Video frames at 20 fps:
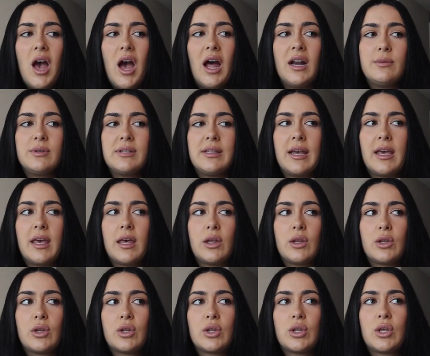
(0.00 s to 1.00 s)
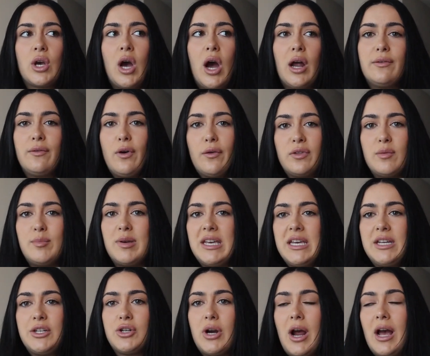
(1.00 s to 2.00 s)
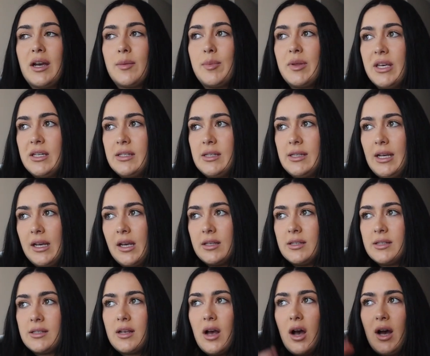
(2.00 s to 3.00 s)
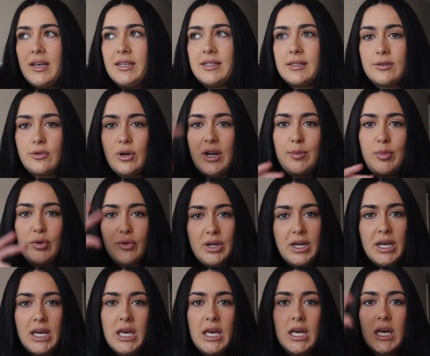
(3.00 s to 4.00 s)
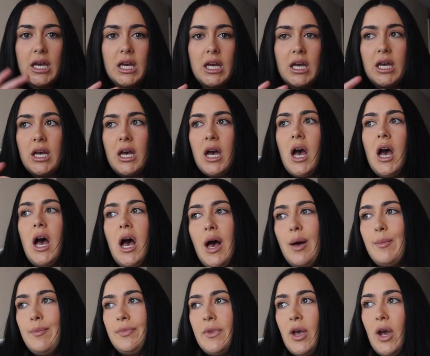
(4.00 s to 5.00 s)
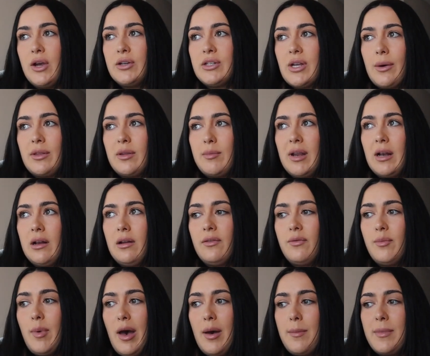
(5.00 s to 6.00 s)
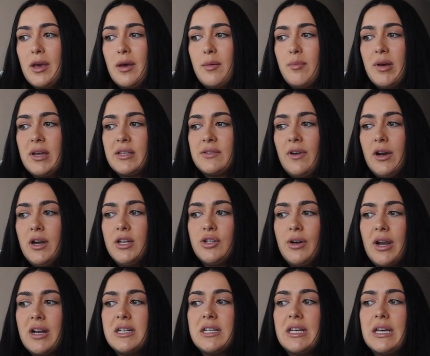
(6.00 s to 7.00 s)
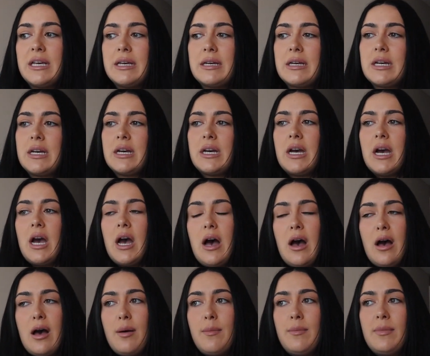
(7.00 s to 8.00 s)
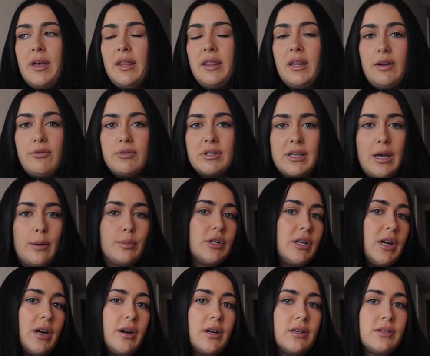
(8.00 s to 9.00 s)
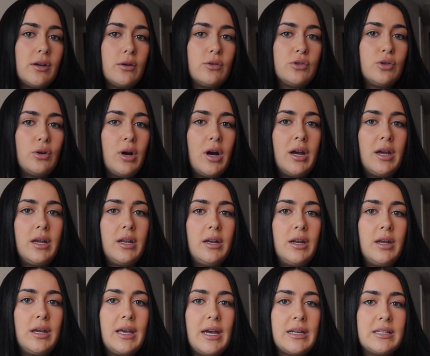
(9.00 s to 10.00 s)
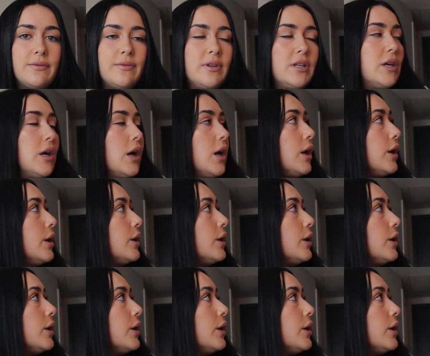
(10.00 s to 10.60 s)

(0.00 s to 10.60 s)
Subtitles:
And it was like kind of off the beaten track, but this is like a skyscrapery hotel in the middle of Birmingham, but it's very trendy in the reception area, so I'll try and get a video.